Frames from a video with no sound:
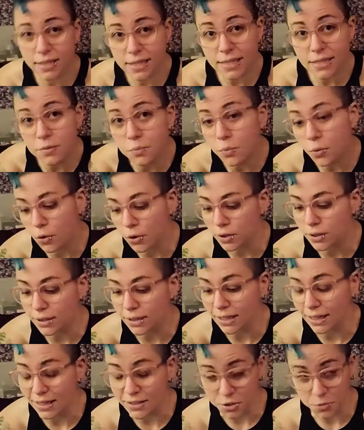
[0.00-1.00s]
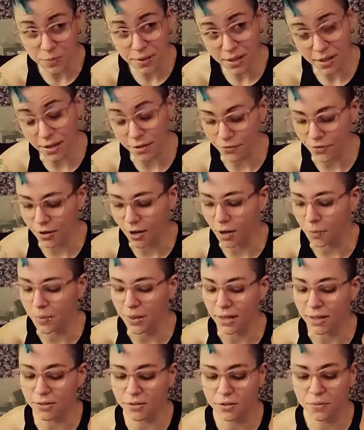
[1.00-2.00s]
as importantly, and speaking of
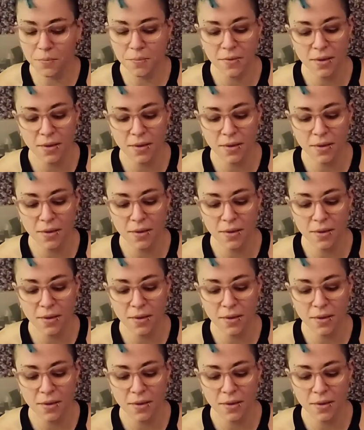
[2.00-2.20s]
Comphet,